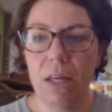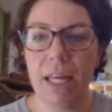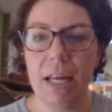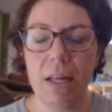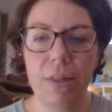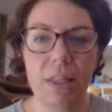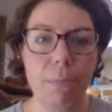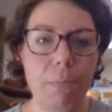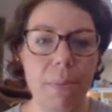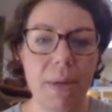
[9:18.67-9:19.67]
Again, I think
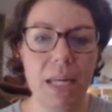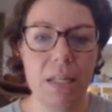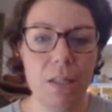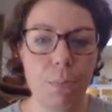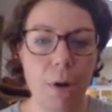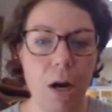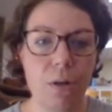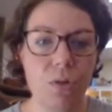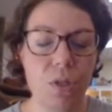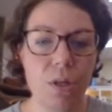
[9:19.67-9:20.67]
the biggest
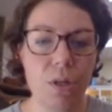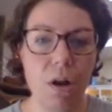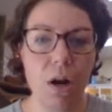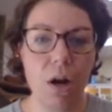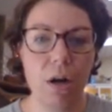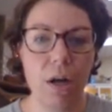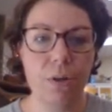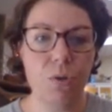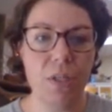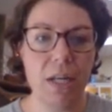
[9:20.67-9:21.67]
parts are
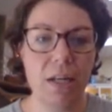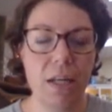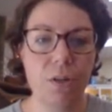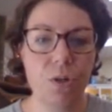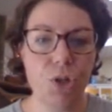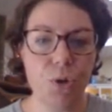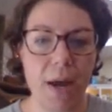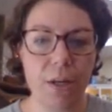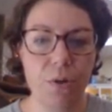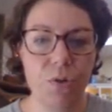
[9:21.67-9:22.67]
understanding to
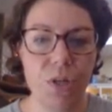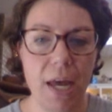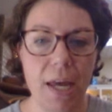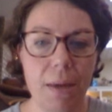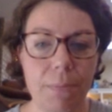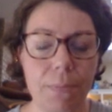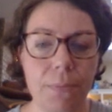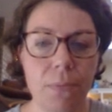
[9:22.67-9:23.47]
track your time.